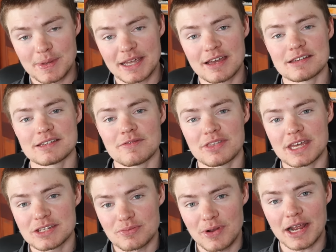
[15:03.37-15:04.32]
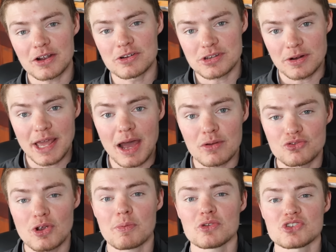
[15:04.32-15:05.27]
Because of this, records are now
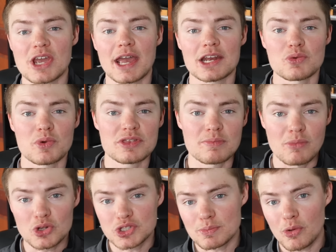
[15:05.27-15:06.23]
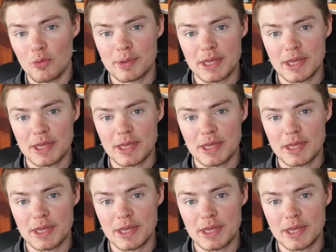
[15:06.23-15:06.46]
triple checked with multiple